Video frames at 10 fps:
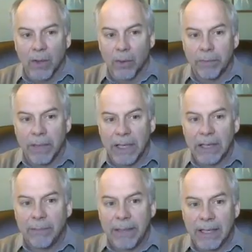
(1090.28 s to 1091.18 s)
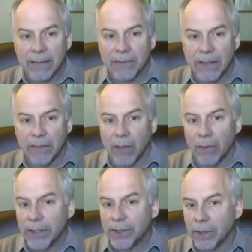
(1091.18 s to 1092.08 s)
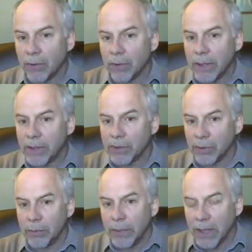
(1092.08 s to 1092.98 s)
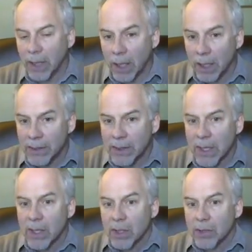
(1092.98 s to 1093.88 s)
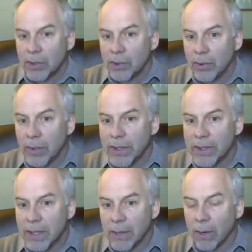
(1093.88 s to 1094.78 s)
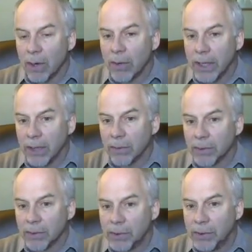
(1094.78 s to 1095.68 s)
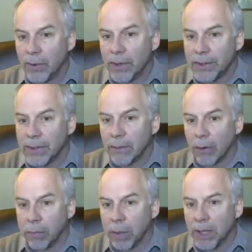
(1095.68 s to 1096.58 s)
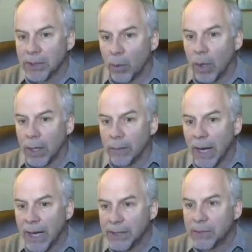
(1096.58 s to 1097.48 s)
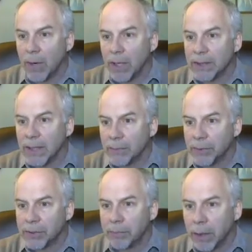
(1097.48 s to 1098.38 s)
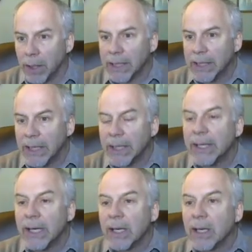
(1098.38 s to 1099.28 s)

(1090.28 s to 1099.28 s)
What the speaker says: would be P of 0 is shown to be true because 2 to the 0 equals 2 to the 0 plus 1 minus 1. We're just plugging in